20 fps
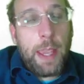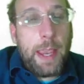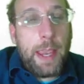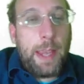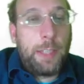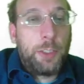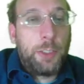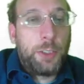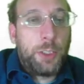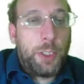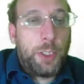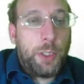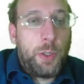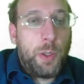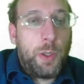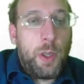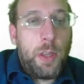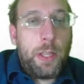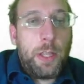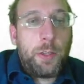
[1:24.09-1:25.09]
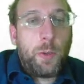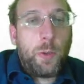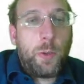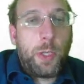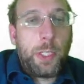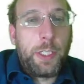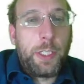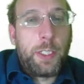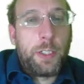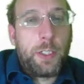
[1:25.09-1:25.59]
and show that the
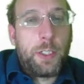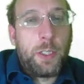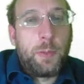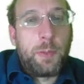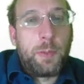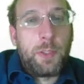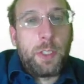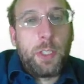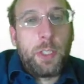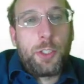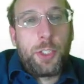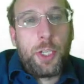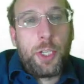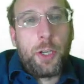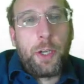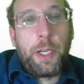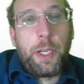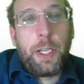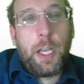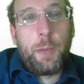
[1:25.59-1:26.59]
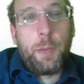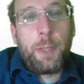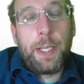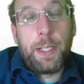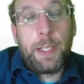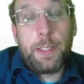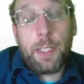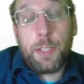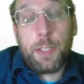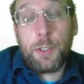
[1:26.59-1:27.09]
organisms share a common
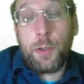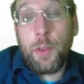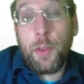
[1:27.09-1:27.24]
ancestor.